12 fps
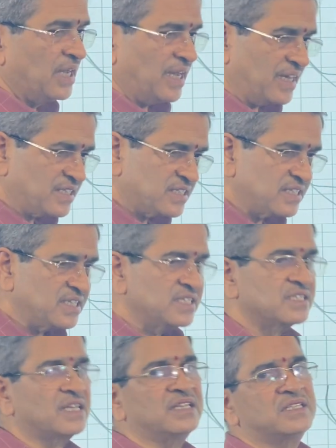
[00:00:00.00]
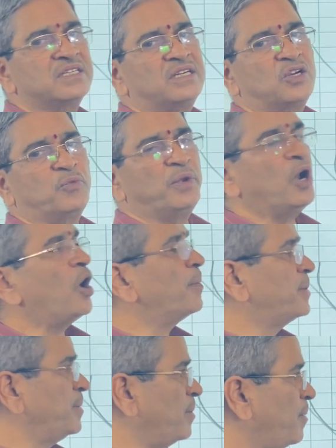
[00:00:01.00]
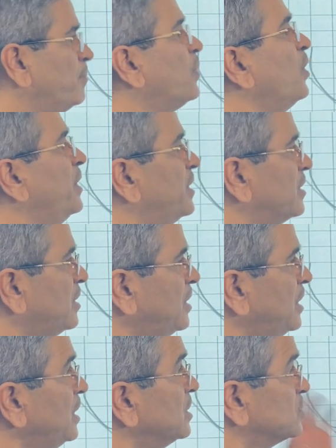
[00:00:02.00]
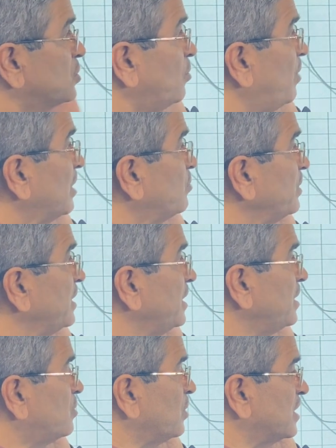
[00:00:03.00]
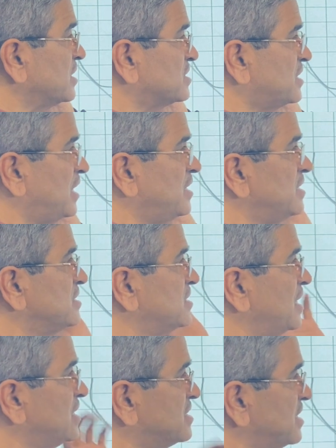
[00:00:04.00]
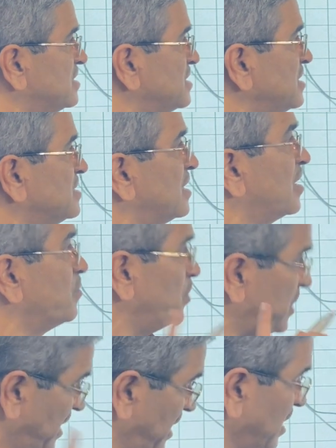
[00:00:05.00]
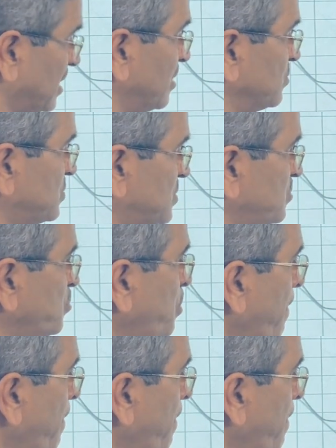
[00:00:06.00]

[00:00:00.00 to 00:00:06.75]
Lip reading: Hence, this is considered to be optimum point. So what we need to understand is SACs are real curves.